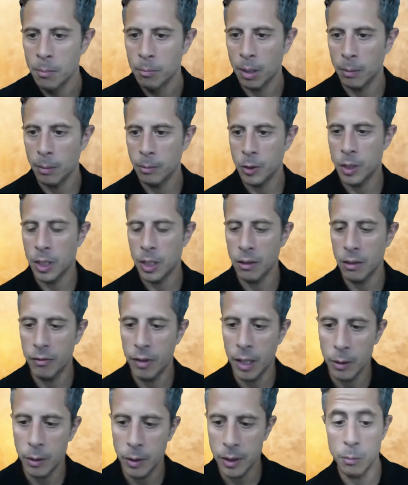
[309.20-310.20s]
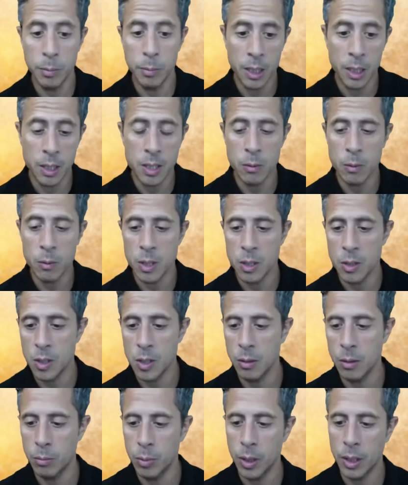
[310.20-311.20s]
published it, and found that because it was
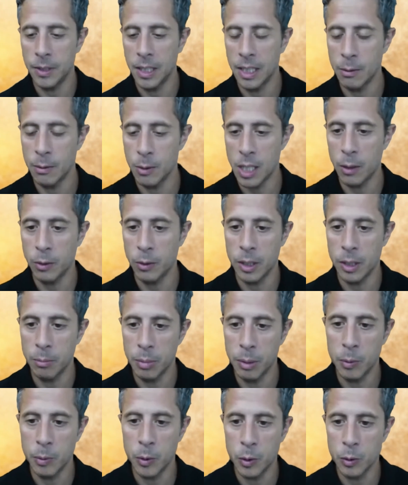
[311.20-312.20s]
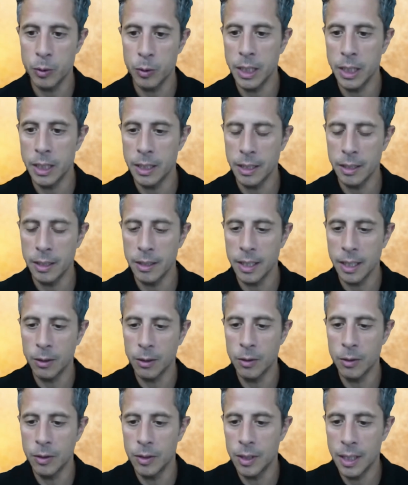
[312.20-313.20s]
just a book that was out there, people could read it and they
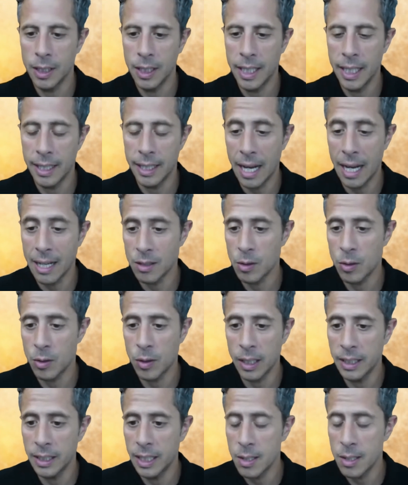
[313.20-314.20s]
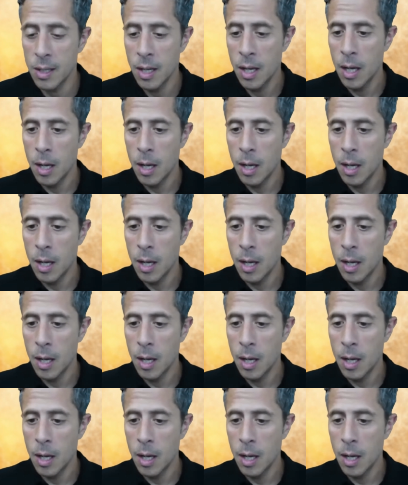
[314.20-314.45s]
could get access to the ideas